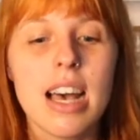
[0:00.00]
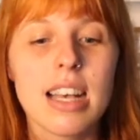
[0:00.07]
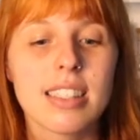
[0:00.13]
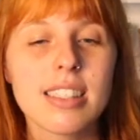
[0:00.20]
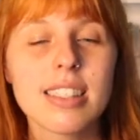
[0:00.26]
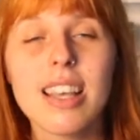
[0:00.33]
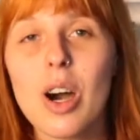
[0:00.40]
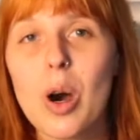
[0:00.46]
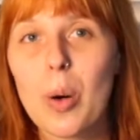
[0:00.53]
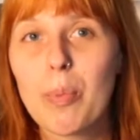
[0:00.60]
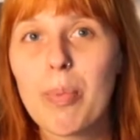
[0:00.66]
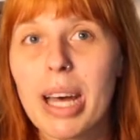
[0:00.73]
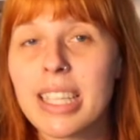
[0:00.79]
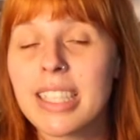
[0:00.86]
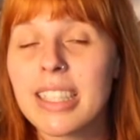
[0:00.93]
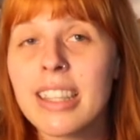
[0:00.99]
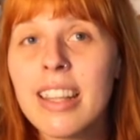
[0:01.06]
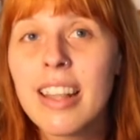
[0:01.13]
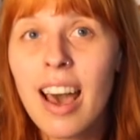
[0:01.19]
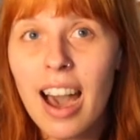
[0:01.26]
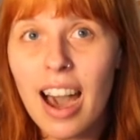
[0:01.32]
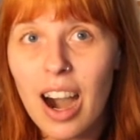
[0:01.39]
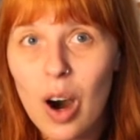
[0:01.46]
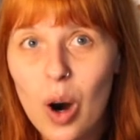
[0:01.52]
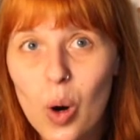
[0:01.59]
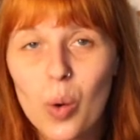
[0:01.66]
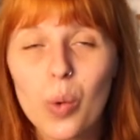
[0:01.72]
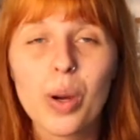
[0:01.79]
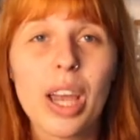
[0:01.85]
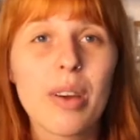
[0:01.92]
So, but
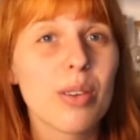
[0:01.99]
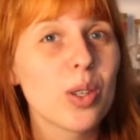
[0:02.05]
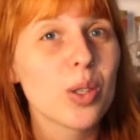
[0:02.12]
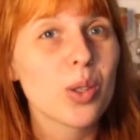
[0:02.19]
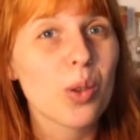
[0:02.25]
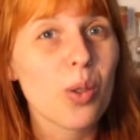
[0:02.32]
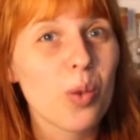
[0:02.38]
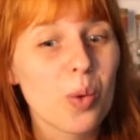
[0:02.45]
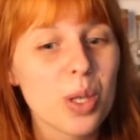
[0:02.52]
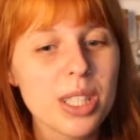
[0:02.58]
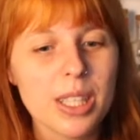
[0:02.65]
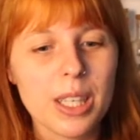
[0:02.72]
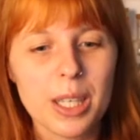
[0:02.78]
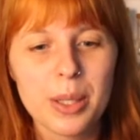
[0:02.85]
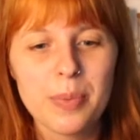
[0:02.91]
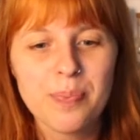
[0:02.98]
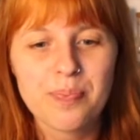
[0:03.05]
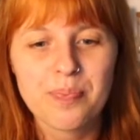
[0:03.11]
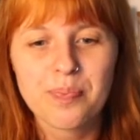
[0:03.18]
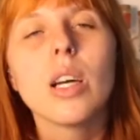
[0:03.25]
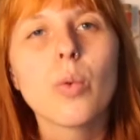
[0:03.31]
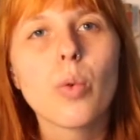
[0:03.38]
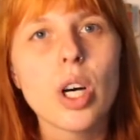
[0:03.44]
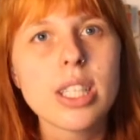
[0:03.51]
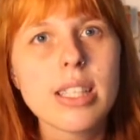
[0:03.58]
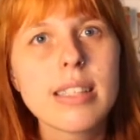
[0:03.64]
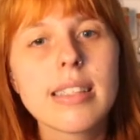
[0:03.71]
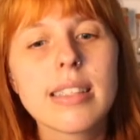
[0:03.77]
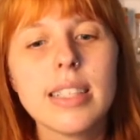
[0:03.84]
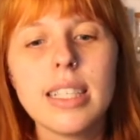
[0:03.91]
now we have a look to the whiskey. It was
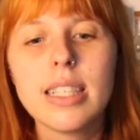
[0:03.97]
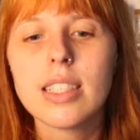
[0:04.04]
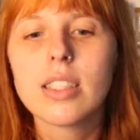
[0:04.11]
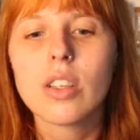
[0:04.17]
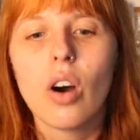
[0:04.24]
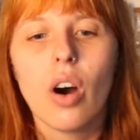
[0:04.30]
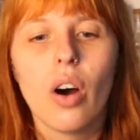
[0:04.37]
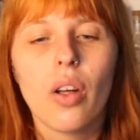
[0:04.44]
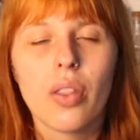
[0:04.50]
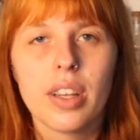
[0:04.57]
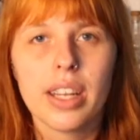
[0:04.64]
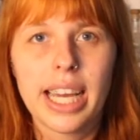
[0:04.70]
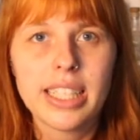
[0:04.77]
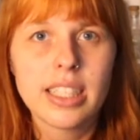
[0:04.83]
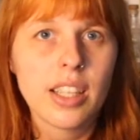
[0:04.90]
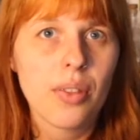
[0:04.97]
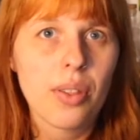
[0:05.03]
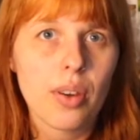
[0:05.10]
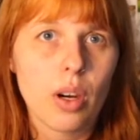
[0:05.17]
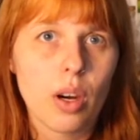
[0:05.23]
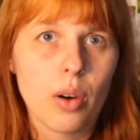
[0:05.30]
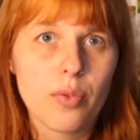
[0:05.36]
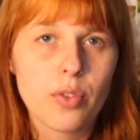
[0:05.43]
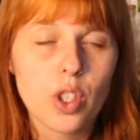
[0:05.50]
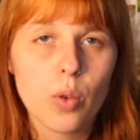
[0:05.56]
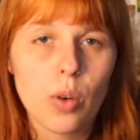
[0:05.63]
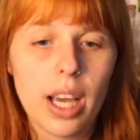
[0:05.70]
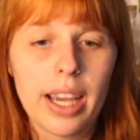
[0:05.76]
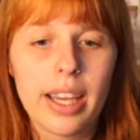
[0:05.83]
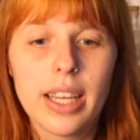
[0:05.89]
distilled on the 19th of
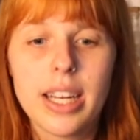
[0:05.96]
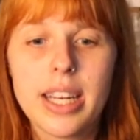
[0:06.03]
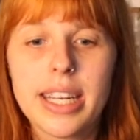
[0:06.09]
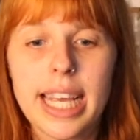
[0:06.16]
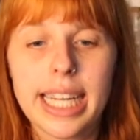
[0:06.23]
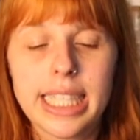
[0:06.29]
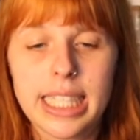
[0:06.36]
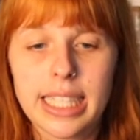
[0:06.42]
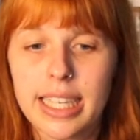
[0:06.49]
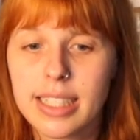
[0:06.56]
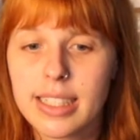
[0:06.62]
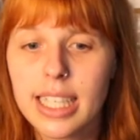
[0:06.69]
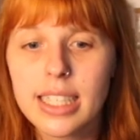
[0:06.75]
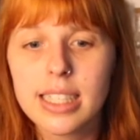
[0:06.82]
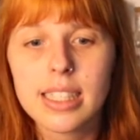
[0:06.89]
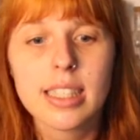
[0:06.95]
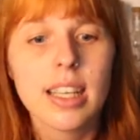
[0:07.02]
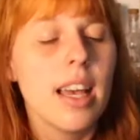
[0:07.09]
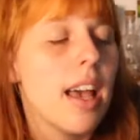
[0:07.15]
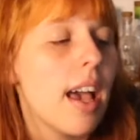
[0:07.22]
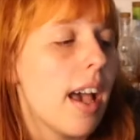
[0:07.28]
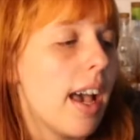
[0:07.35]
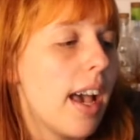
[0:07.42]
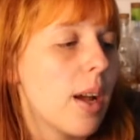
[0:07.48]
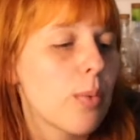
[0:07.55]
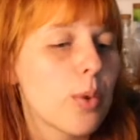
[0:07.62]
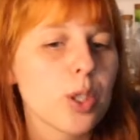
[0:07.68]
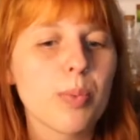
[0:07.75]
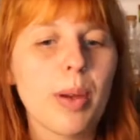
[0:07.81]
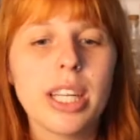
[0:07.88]
July 1996
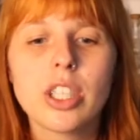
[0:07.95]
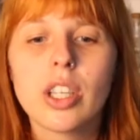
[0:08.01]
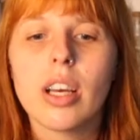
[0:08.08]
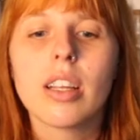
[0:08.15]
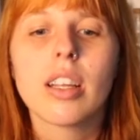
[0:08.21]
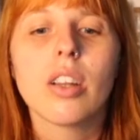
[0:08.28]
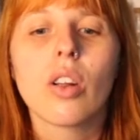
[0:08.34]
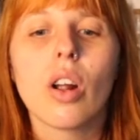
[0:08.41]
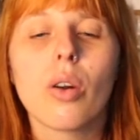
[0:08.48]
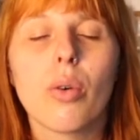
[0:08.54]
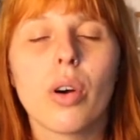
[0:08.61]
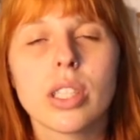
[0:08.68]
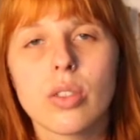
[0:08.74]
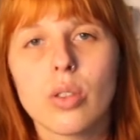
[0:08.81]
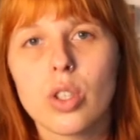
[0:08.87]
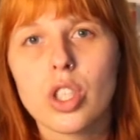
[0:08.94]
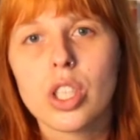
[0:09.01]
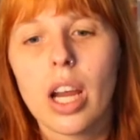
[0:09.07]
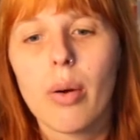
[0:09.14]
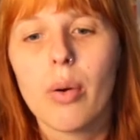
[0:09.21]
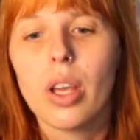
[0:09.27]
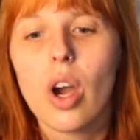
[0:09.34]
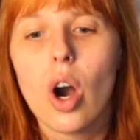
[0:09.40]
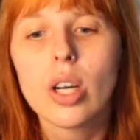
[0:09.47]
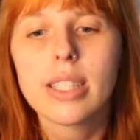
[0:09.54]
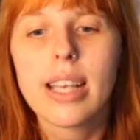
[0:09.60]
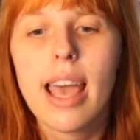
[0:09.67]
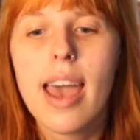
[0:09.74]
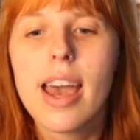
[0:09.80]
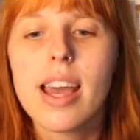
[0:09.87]
and was matured in Oloroso Sherry
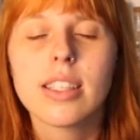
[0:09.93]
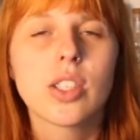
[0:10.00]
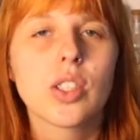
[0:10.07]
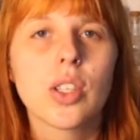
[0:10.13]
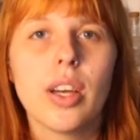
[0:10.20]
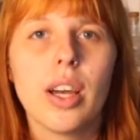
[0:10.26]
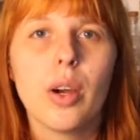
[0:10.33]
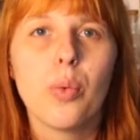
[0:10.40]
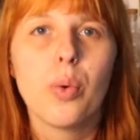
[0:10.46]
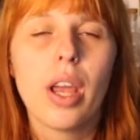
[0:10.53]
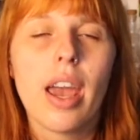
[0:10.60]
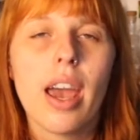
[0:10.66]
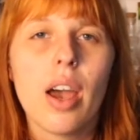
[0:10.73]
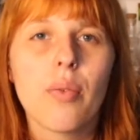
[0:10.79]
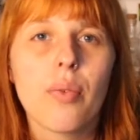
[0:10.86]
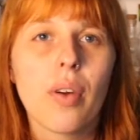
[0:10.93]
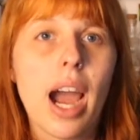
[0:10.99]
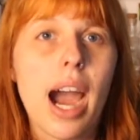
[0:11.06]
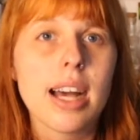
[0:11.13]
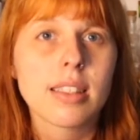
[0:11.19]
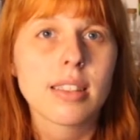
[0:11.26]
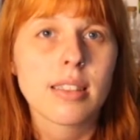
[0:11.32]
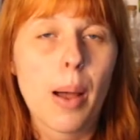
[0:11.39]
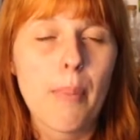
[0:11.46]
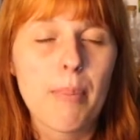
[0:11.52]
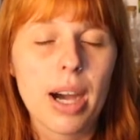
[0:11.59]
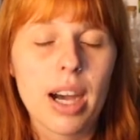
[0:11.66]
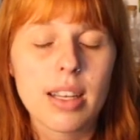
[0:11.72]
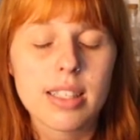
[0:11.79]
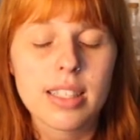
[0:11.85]
Hogshead. We have cask
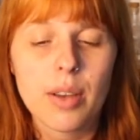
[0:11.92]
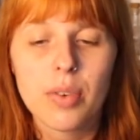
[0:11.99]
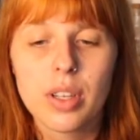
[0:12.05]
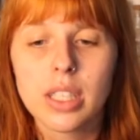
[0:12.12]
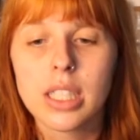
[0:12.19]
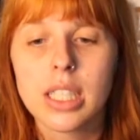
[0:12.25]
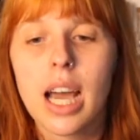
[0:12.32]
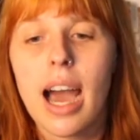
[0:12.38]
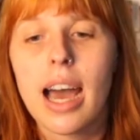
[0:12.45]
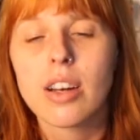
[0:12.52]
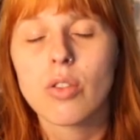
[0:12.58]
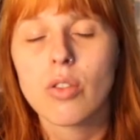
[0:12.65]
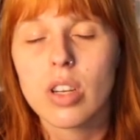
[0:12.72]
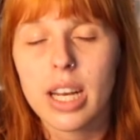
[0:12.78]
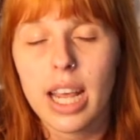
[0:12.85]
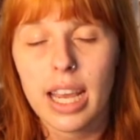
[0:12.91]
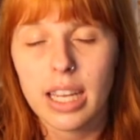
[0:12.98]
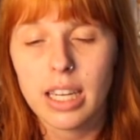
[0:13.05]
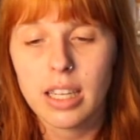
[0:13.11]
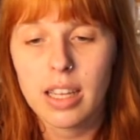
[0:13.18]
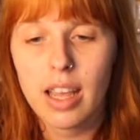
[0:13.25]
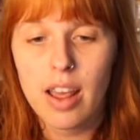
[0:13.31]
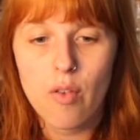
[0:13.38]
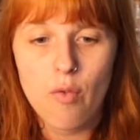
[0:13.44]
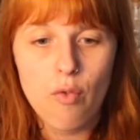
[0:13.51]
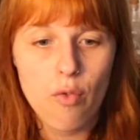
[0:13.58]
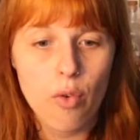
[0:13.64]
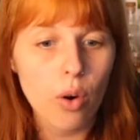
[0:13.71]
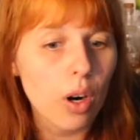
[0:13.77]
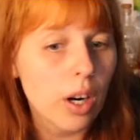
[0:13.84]
number
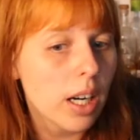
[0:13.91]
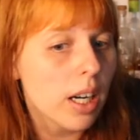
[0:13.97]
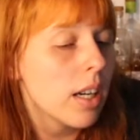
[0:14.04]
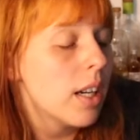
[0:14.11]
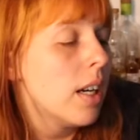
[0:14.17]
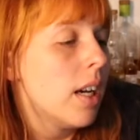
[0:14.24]
784.